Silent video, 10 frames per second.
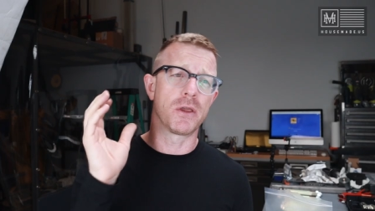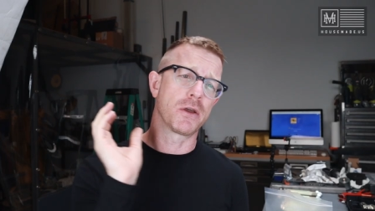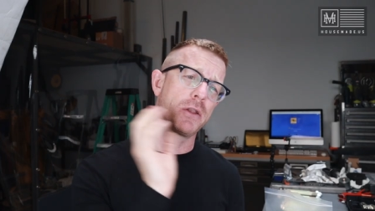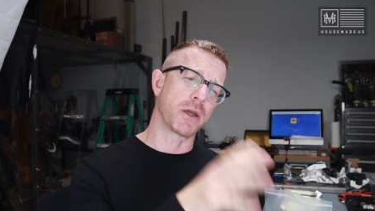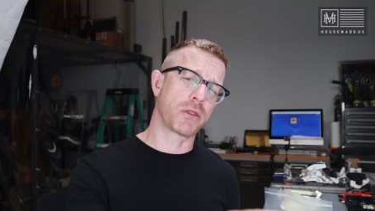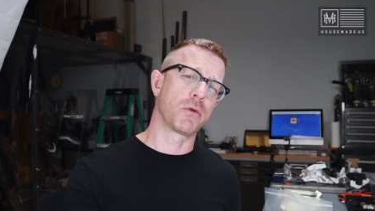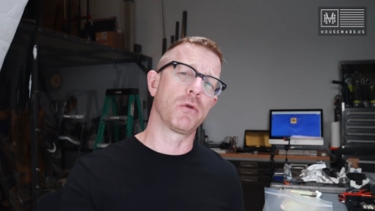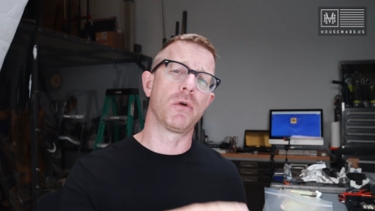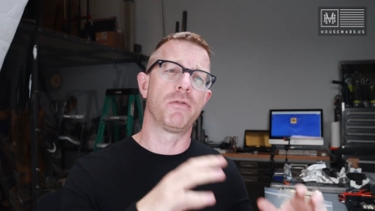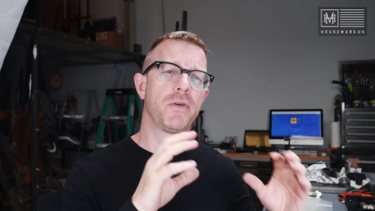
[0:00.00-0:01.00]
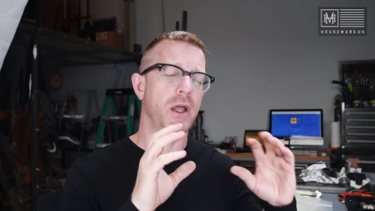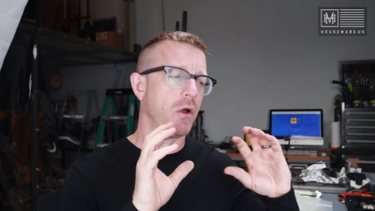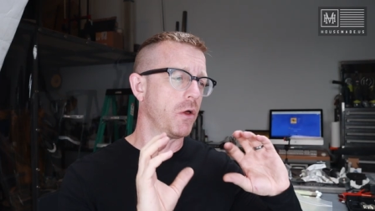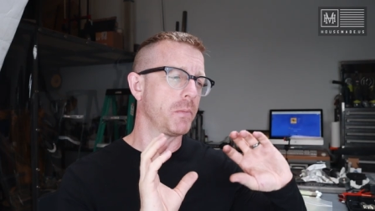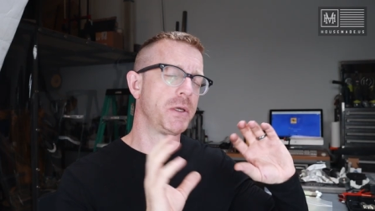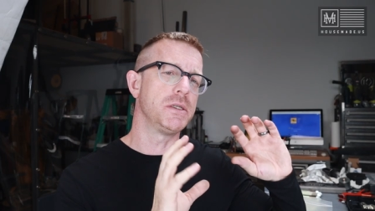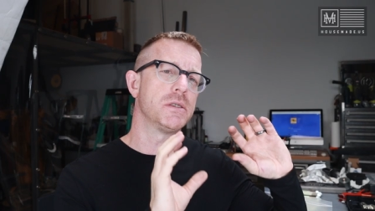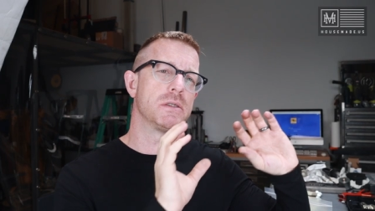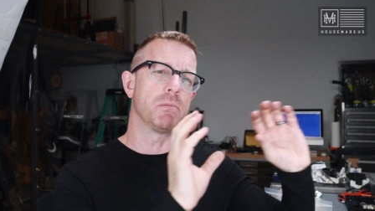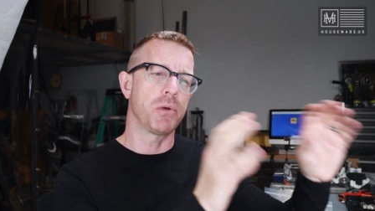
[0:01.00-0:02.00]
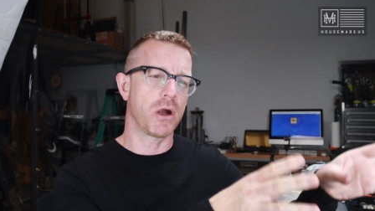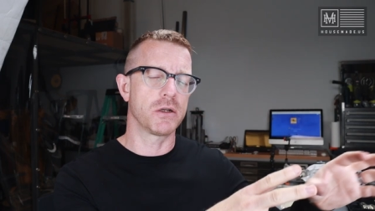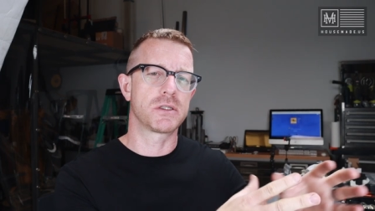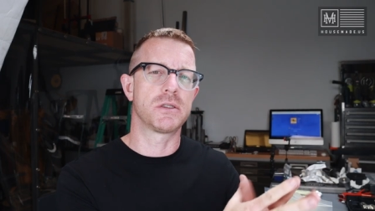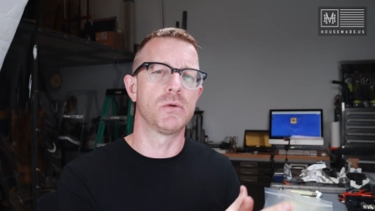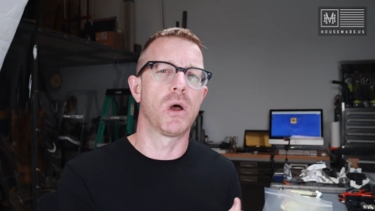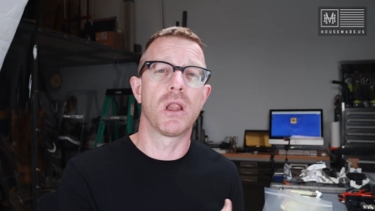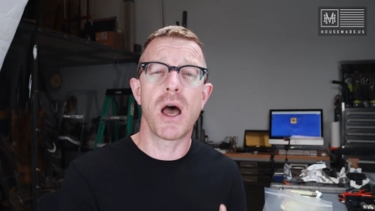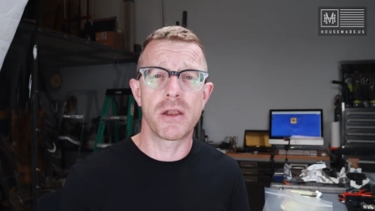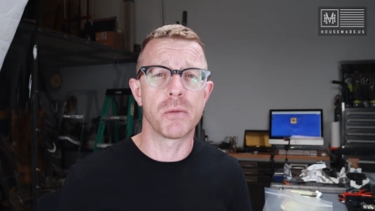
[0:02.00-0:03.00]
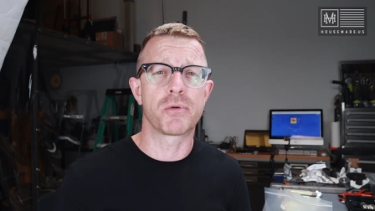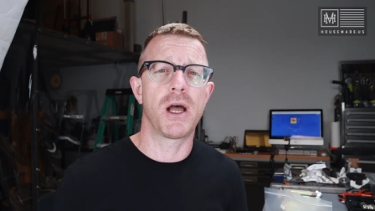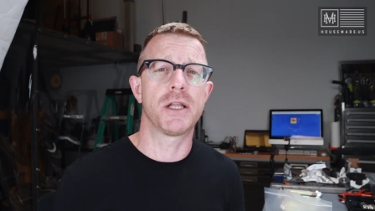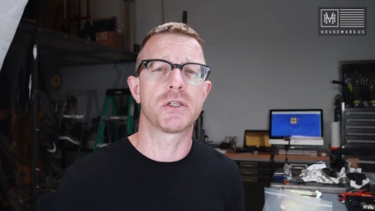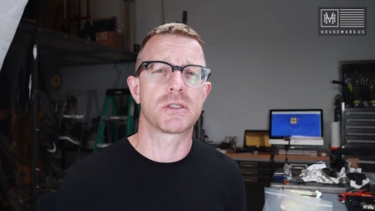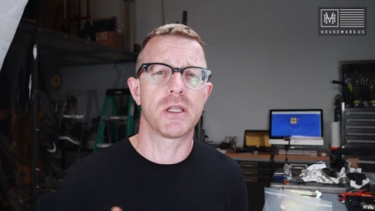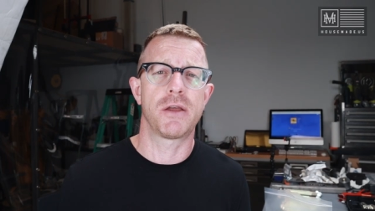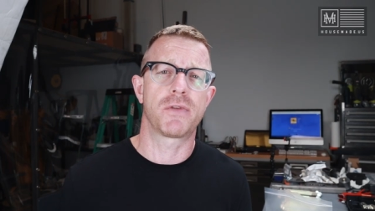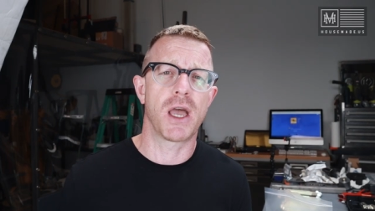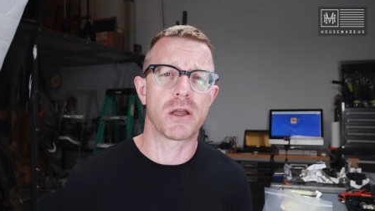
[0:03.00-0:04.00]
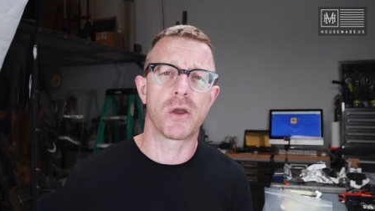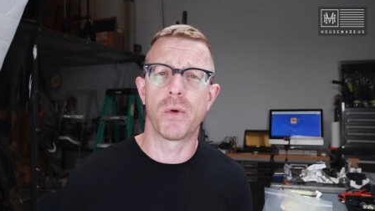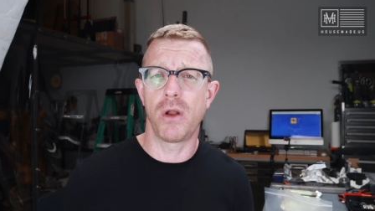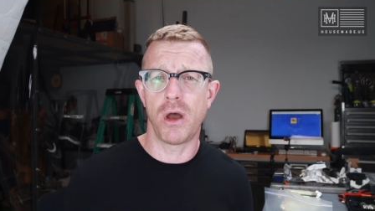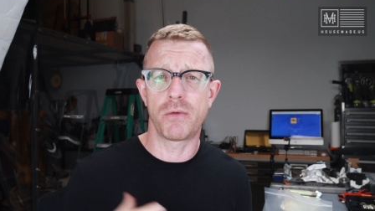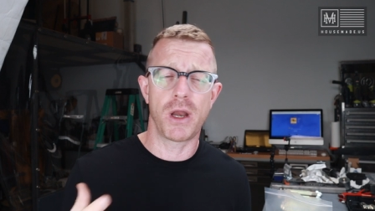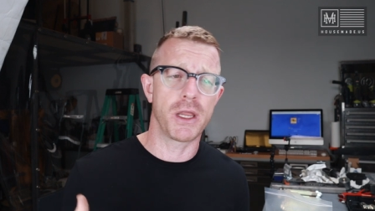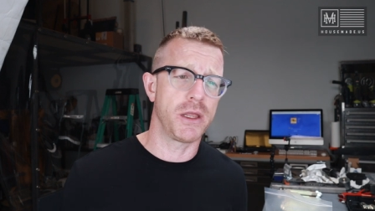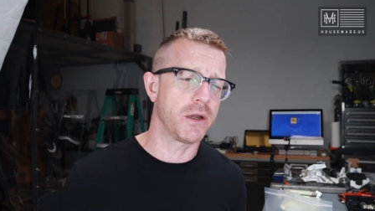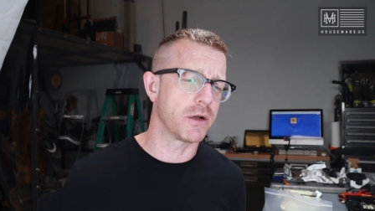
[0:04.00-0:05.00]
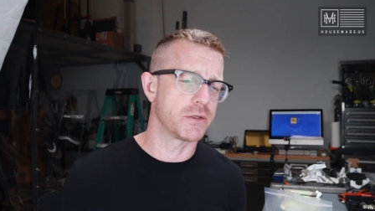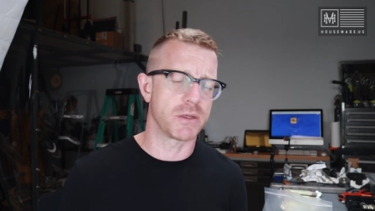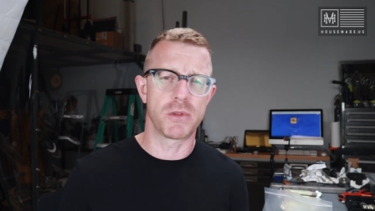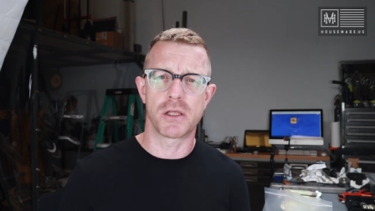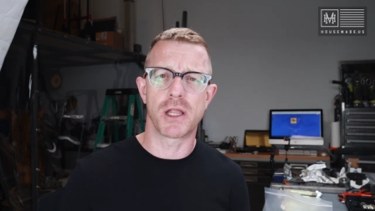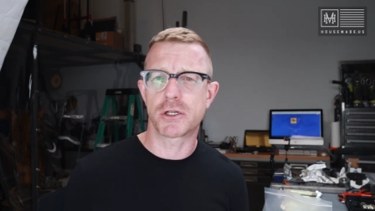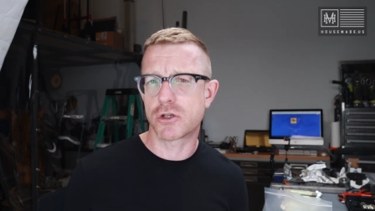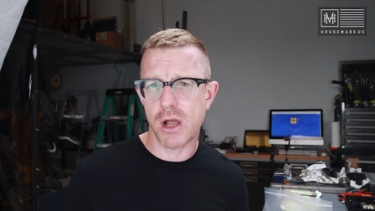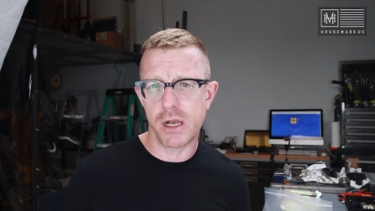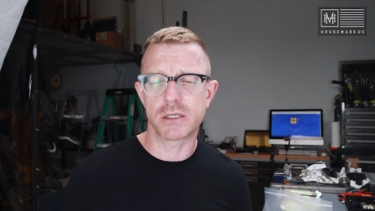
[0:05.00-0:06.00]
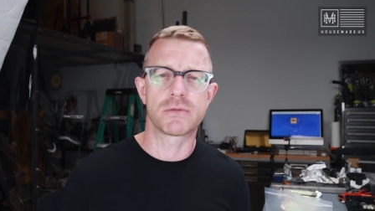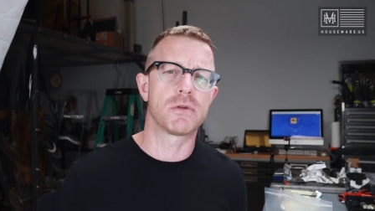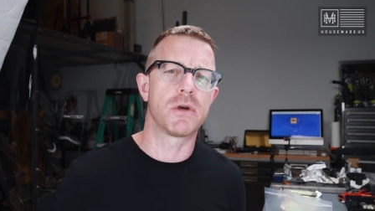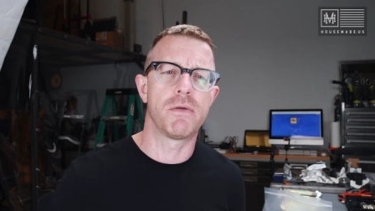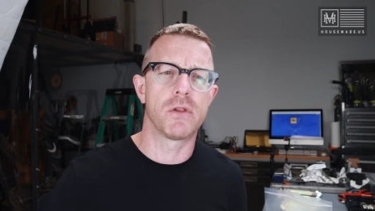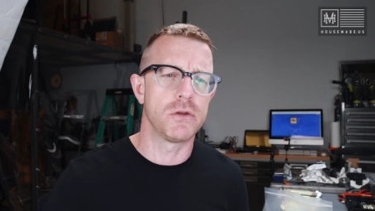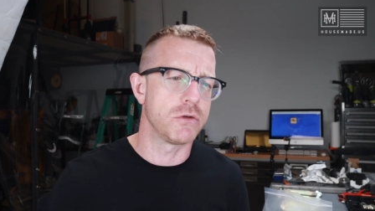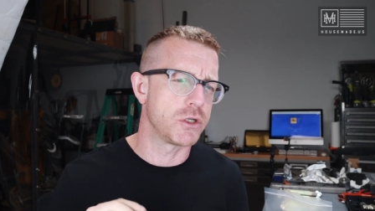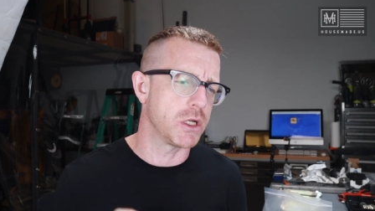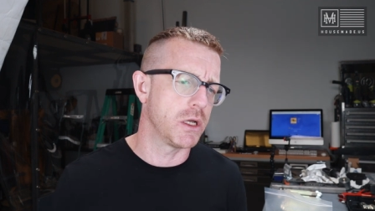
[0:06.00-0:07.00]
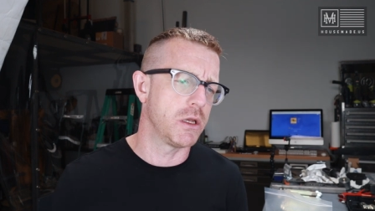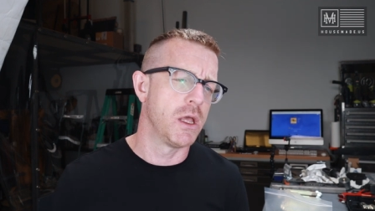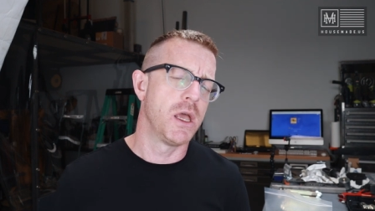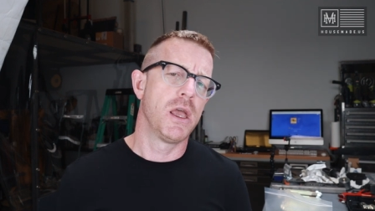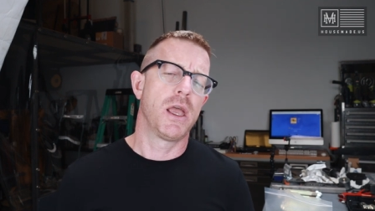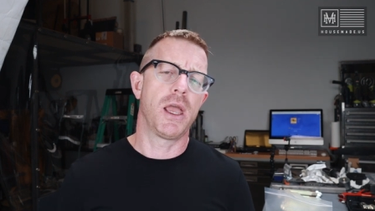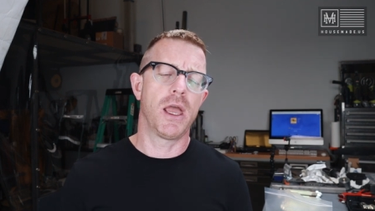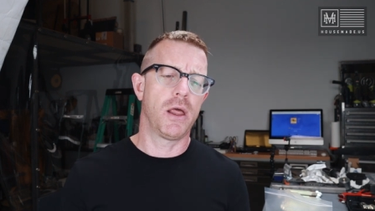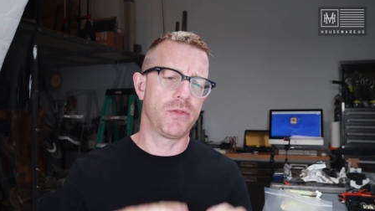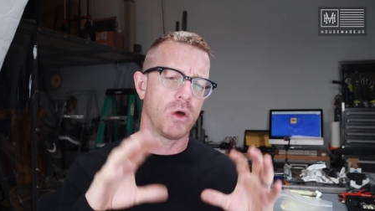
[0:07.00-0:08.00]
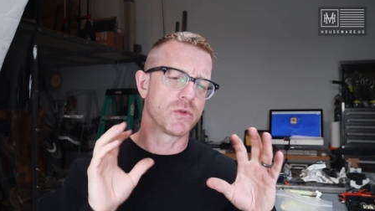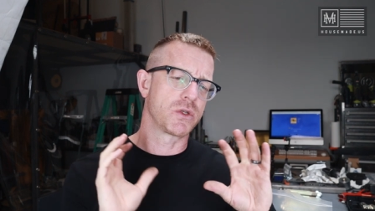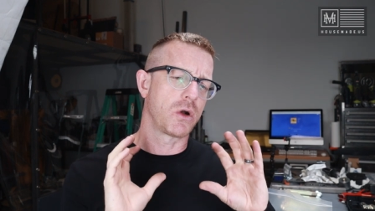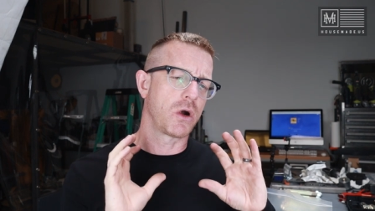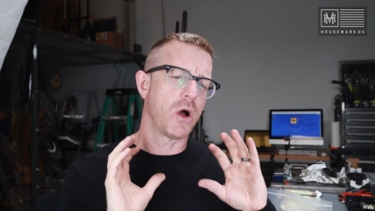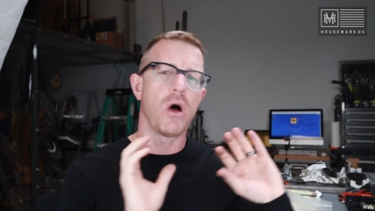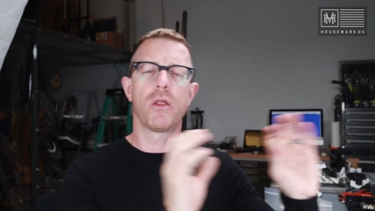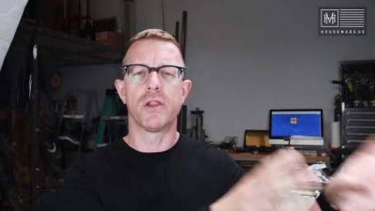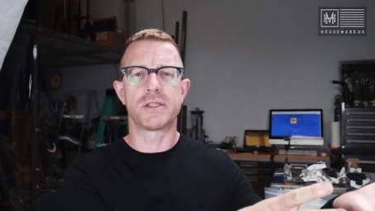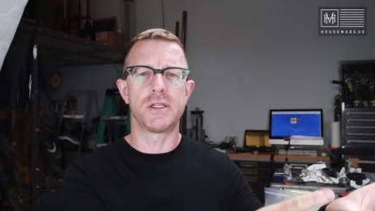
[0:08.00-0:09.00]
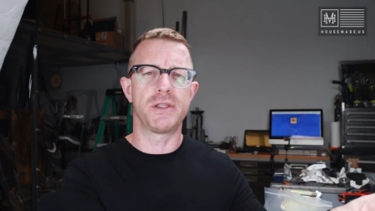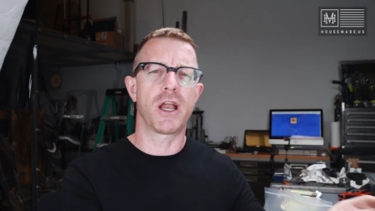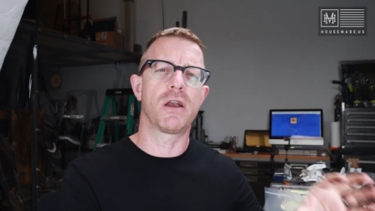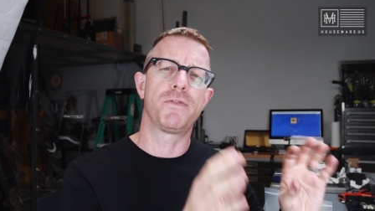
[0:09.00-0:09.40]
can click through and find all the pieces and parts to a lot of the projects that I've got going on right here, some of the electronics for the Revolution, and those are all listed there.